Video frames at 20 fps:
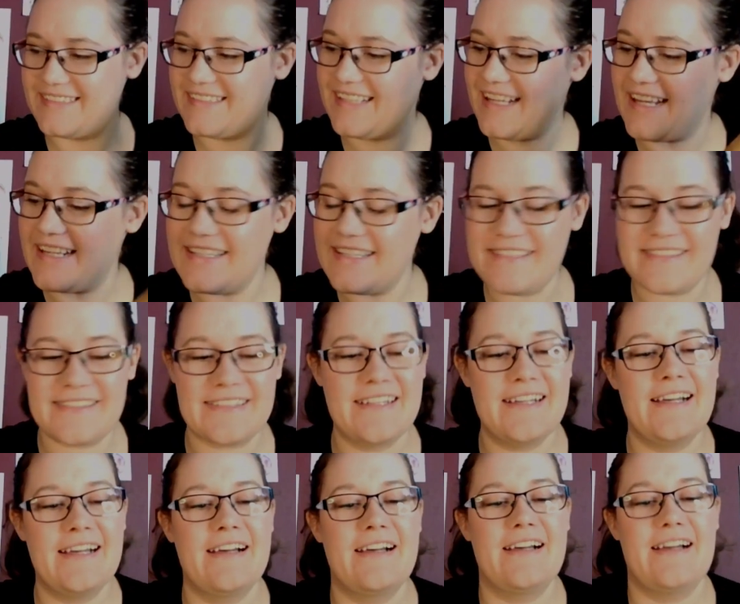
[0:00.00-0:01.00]
case,
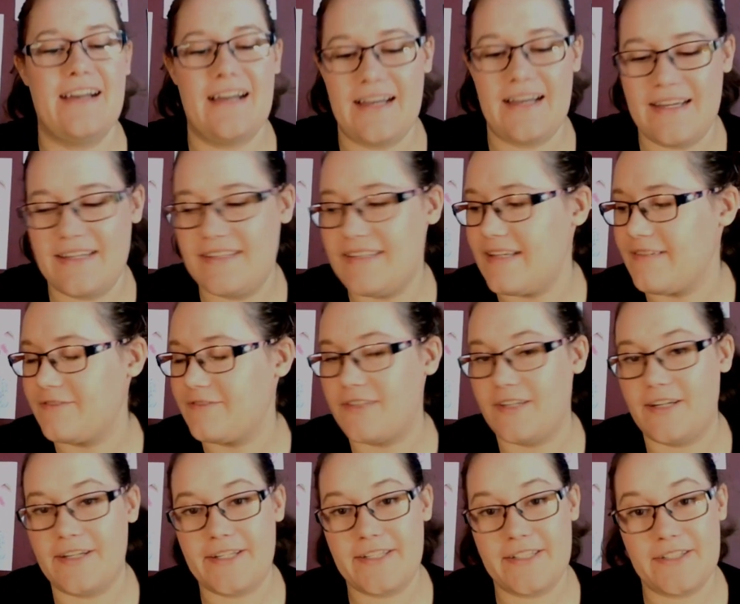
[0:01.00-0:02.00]
and therefore
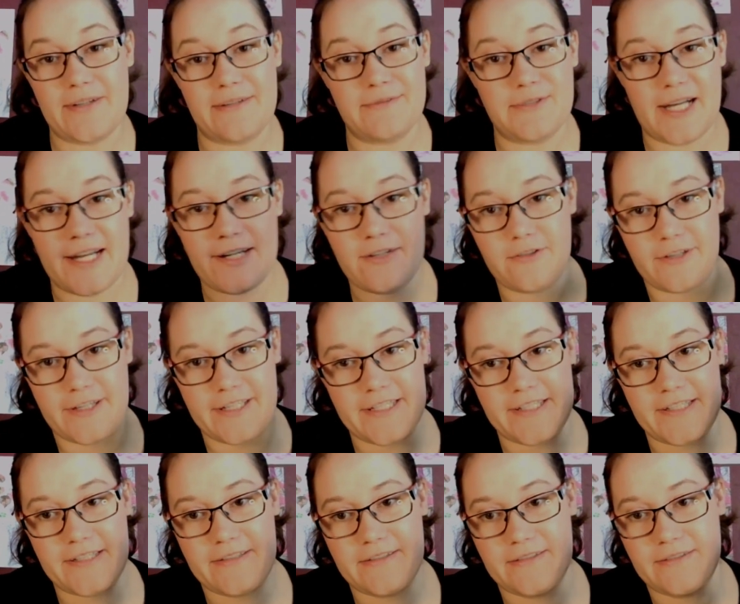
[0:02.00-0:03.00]
I can travel hand
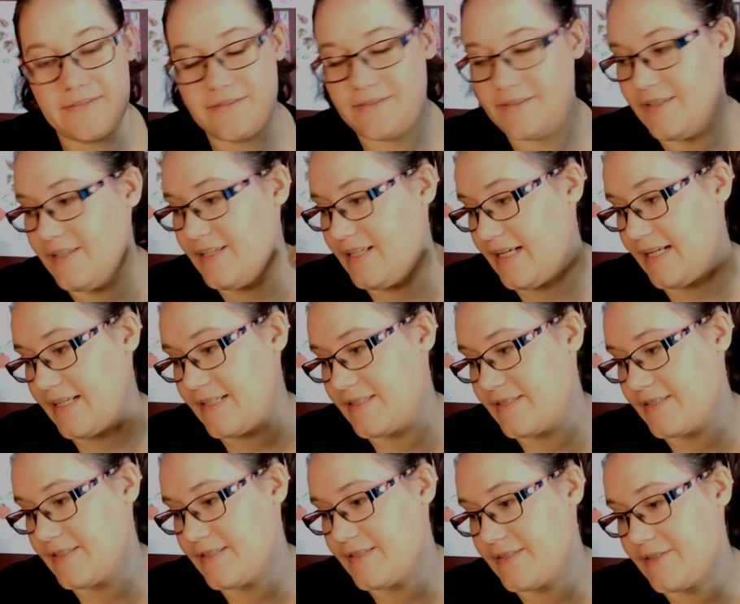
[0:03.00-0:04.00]
luggage
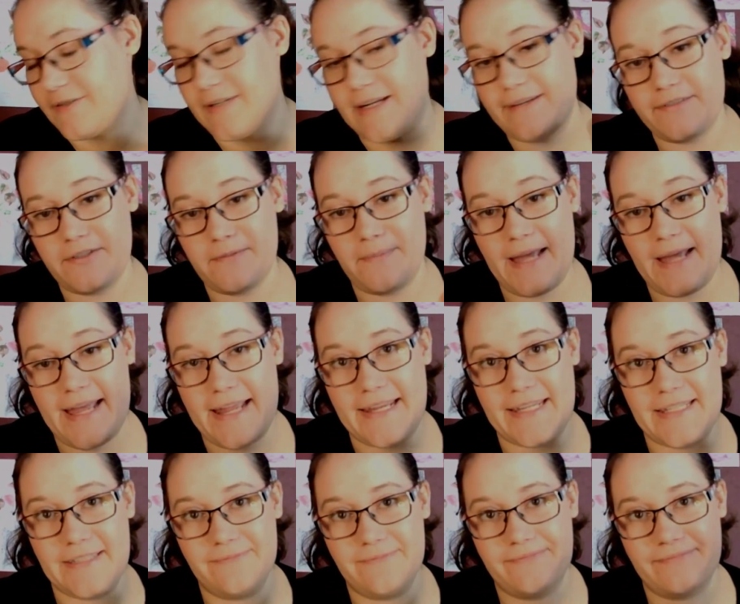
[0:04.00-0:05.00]
and don't have to
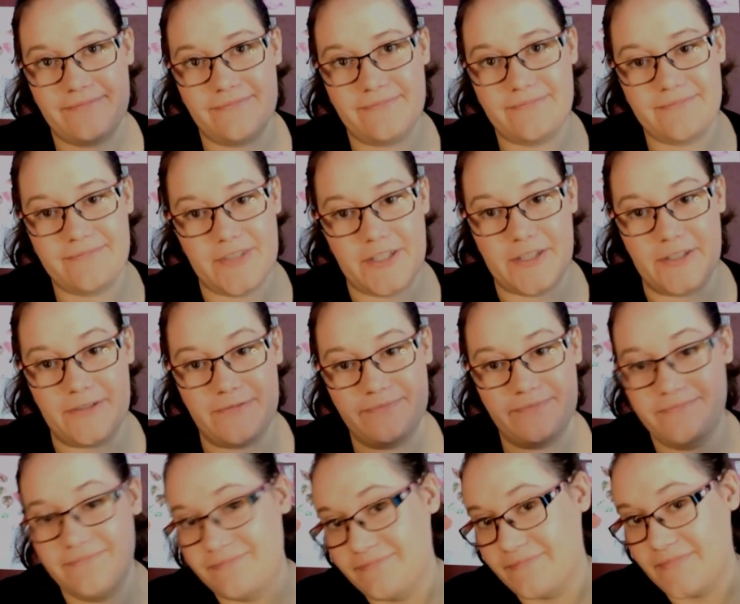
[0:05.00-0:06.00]
pay, you know,
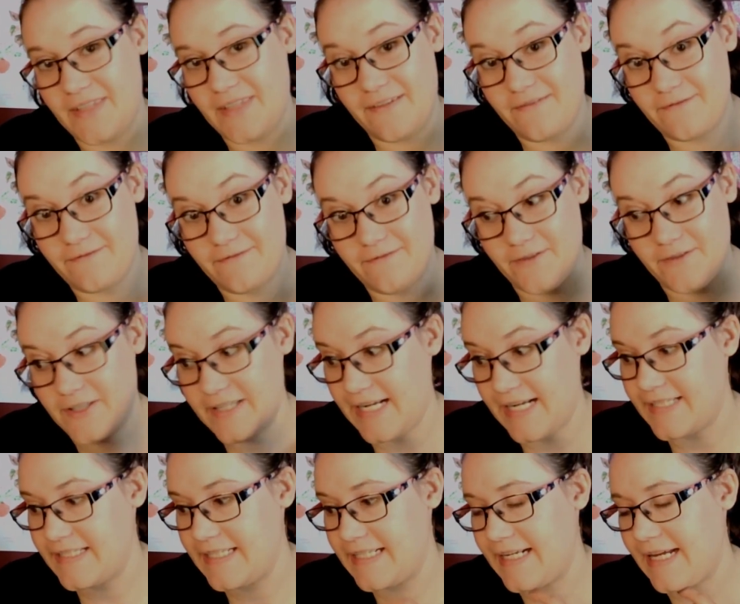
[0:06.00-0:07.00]
for a
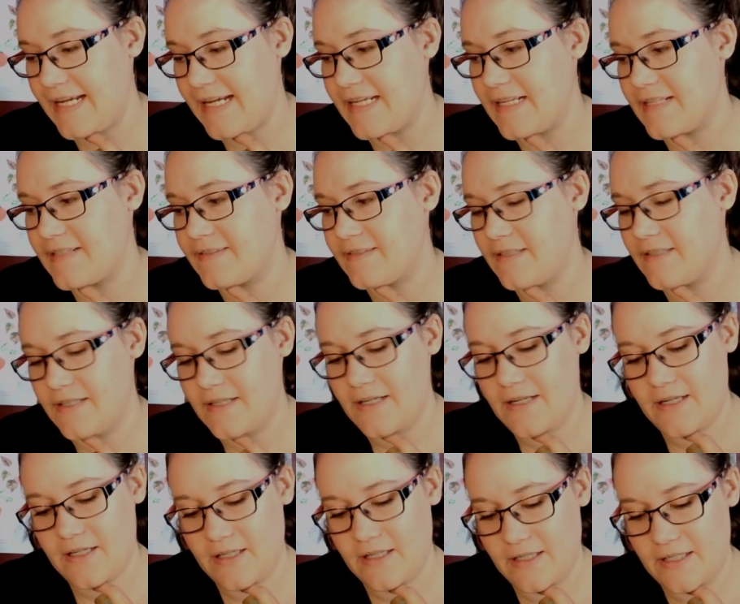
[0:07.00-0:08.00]
checked in case.
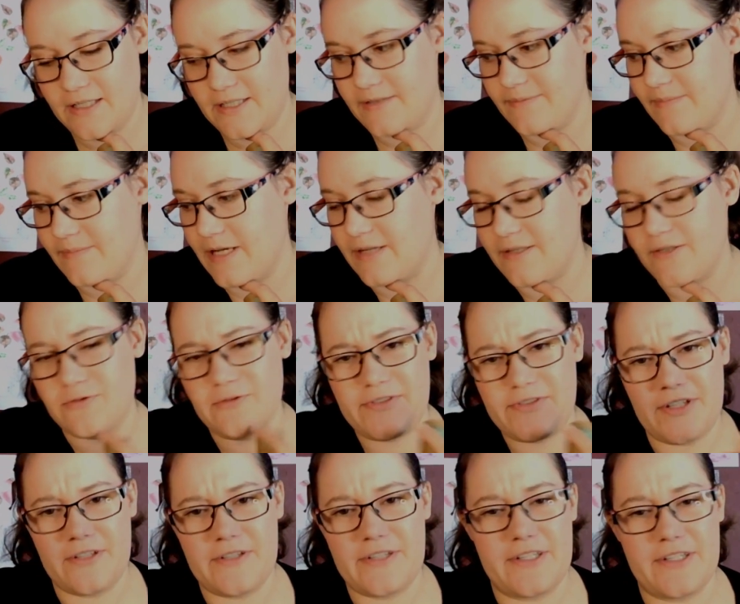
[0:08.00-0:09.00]
And
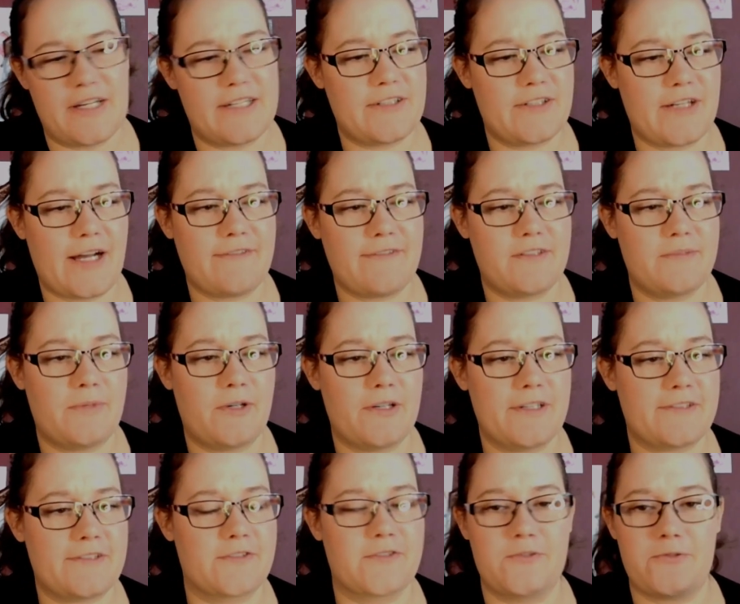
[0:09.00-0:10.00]
also, you know, I don't have to buy
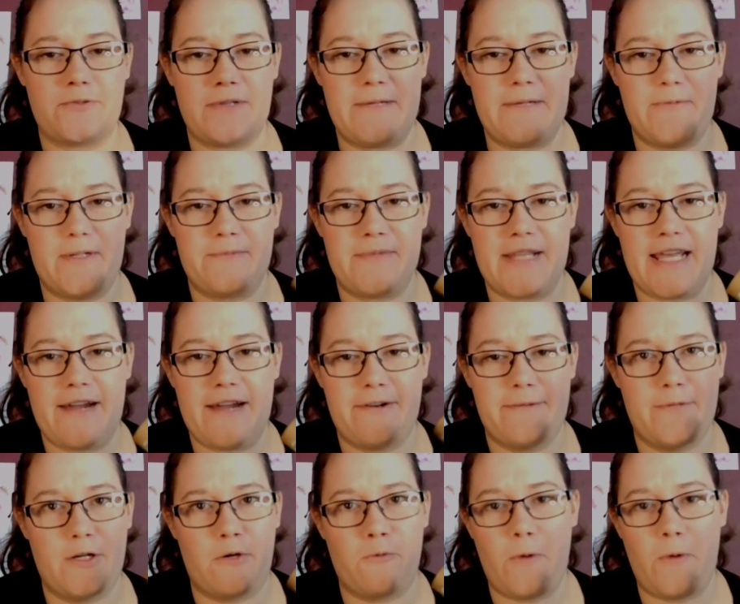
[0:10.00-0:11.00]
sunscreen when I'm there, and
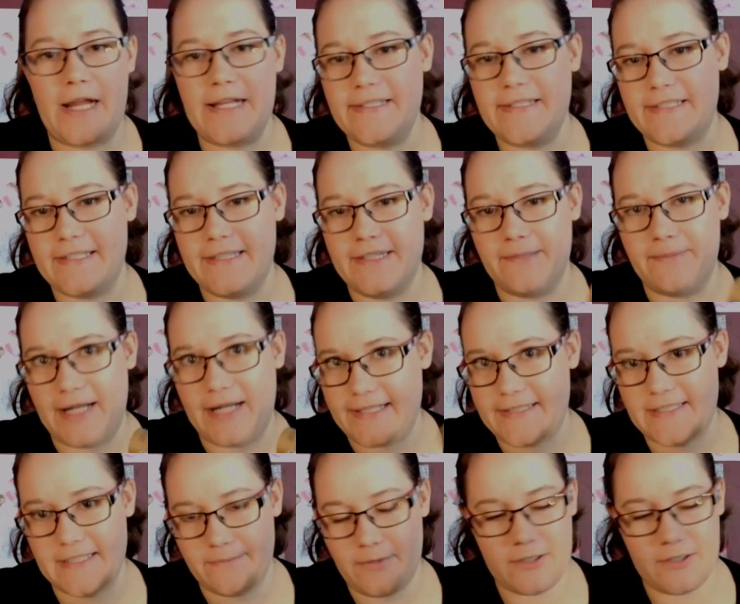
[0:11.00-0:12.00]
I'm not wasting the
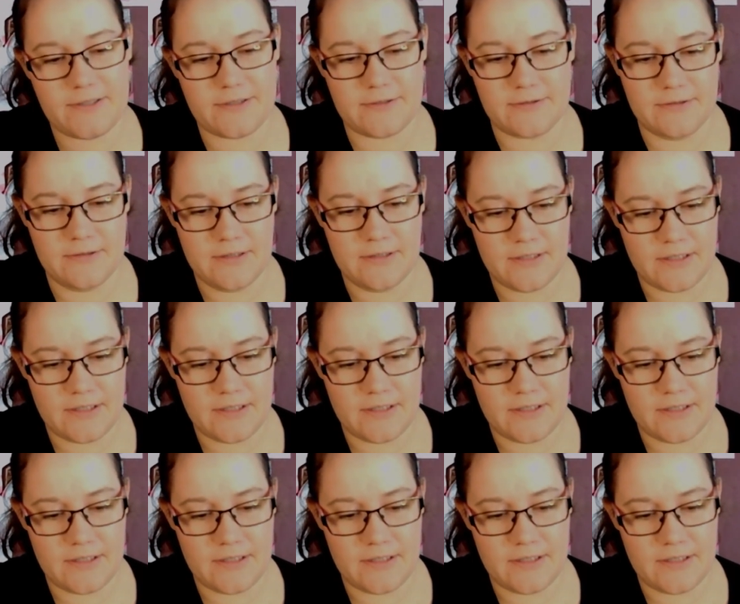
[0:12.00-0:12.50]
plastic bottle.